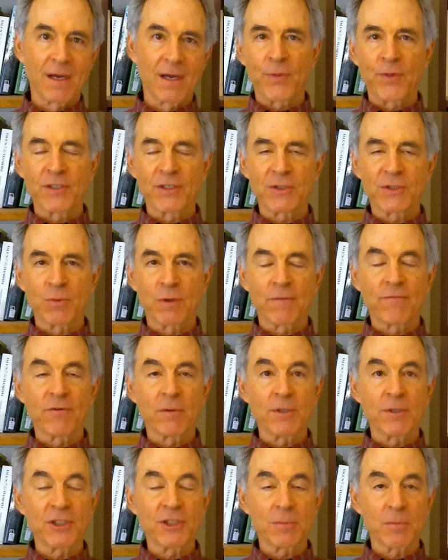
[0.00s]
this one
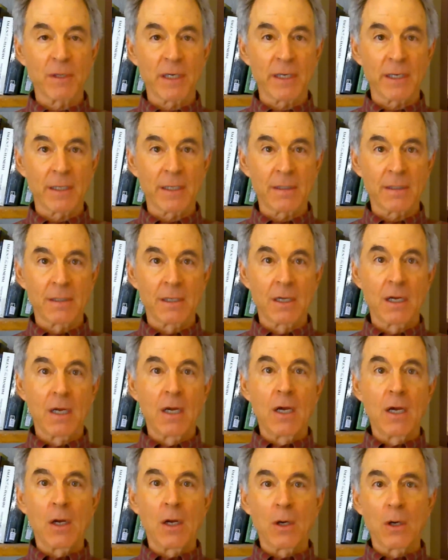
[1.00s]
from Ishmael,
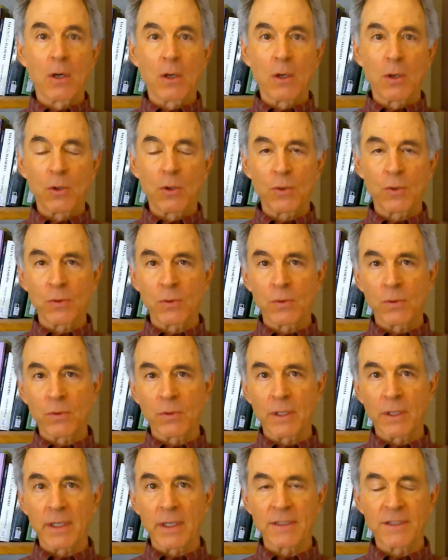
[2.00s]

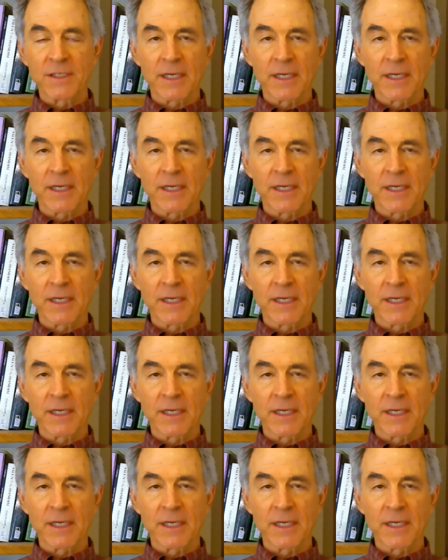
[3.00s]
who is